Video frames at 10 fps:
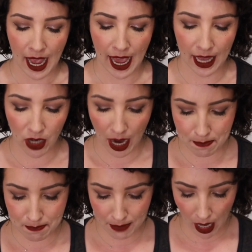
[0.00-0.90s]
And I
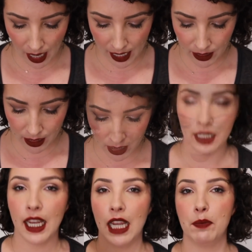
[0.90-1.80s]
might
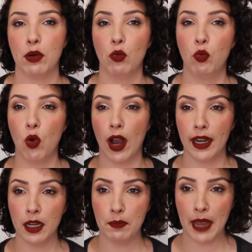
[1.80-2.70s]
keep
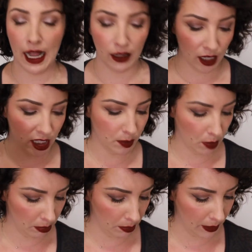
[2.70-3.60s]
one palette,
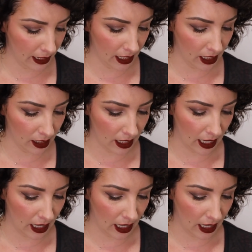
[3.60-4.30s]
probably